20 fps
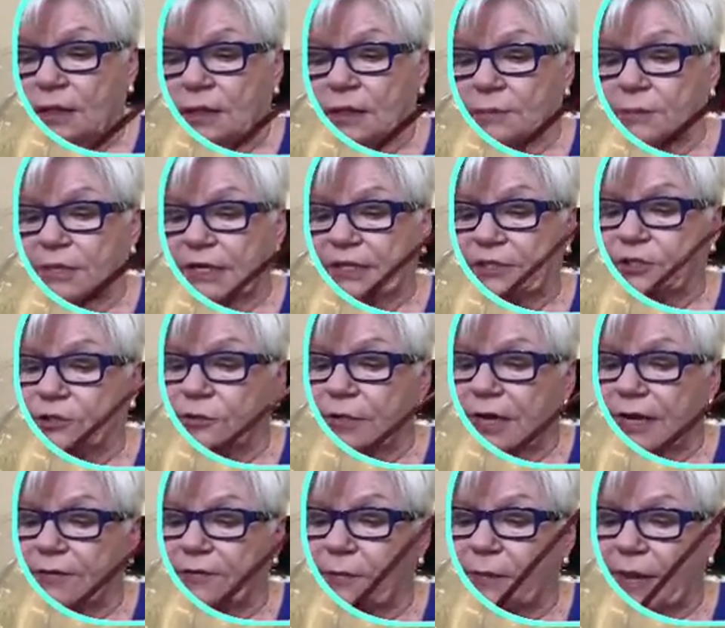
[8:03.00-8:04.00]
But I do
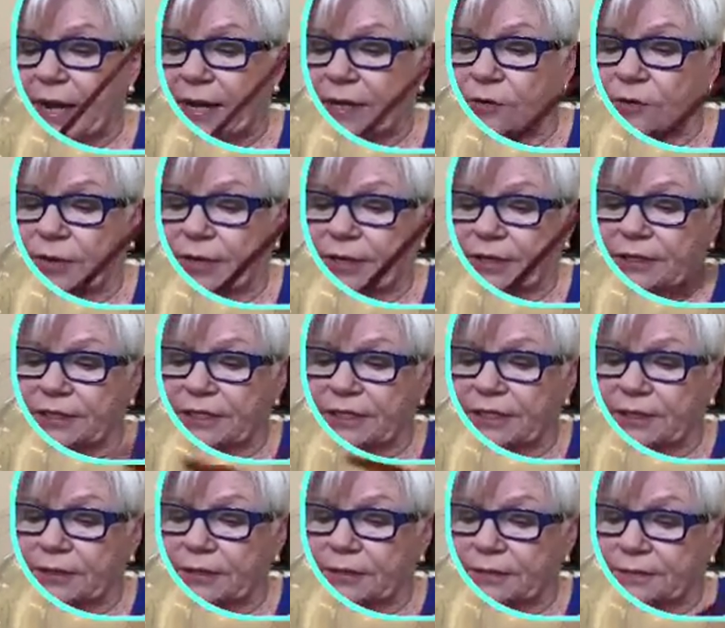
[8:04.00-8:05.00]
have a background
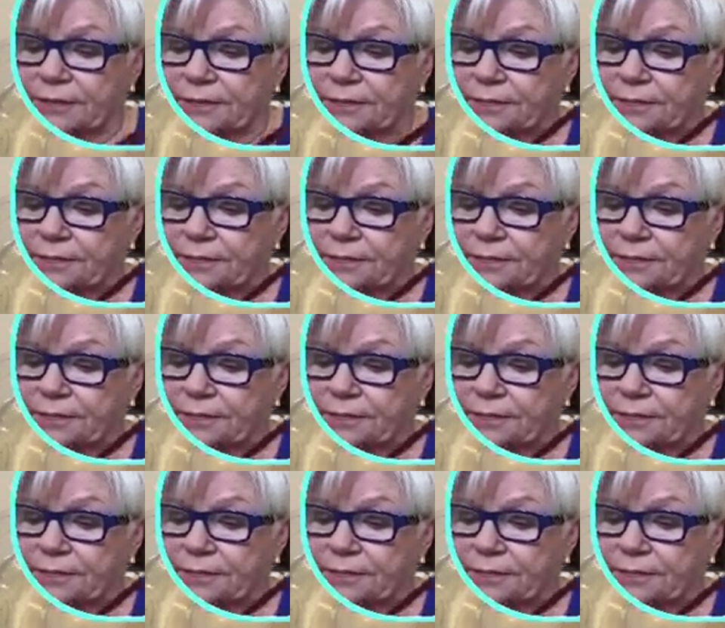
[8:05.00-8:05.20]
here.